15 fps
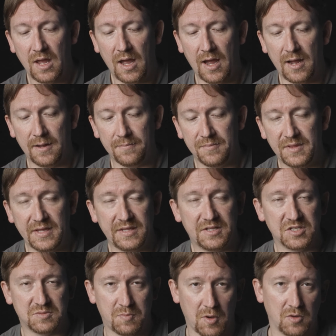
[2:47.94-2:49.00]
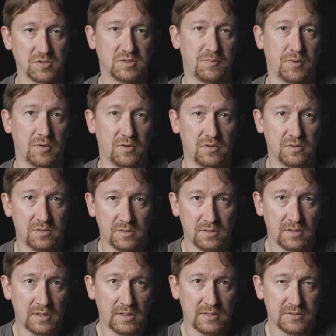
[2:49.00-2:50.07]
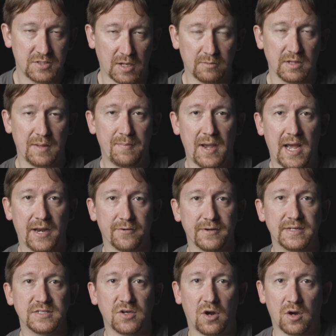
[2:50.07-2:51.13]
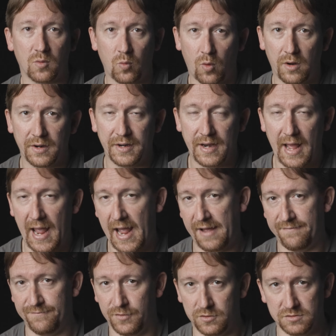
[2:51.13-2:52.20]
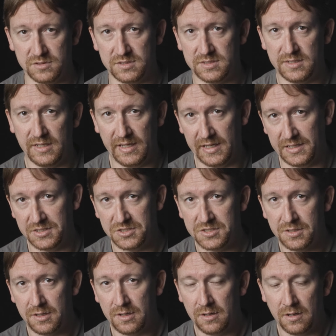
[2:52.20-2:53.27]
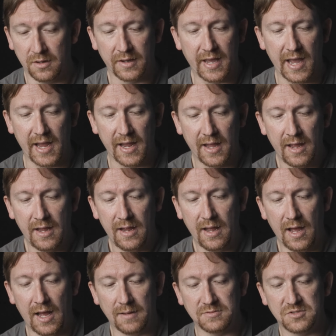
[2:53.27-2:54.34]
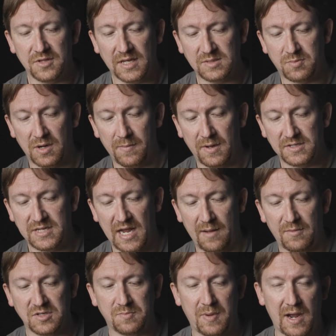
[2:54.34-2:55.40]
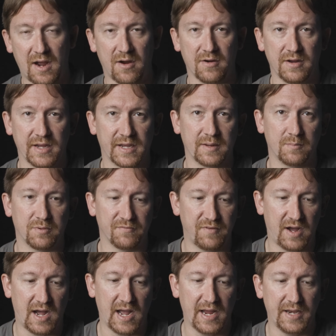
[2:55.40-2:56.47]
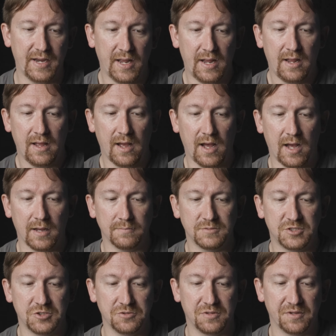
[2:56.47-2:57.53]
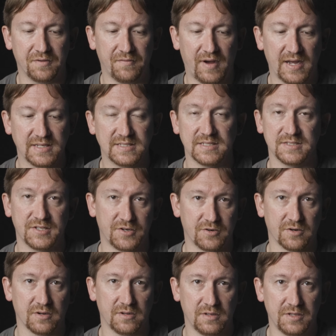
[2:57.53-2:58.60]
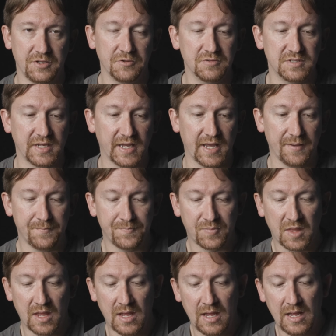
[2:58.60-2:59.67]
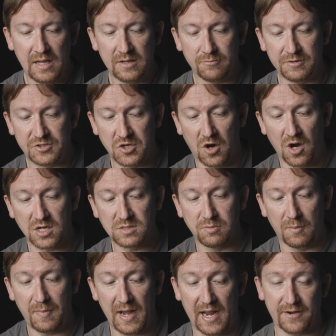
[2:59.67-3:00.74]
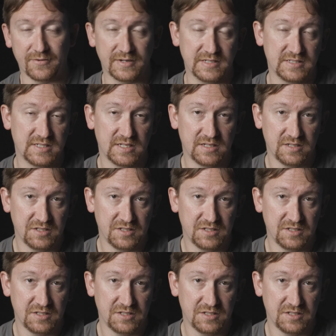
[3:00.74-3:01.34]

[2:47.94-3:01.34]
the disposable AA batteries are 1.5 volts each. Okay, so that's pretty much how much power it can provide to the devices that are using it. Rechargeable batteries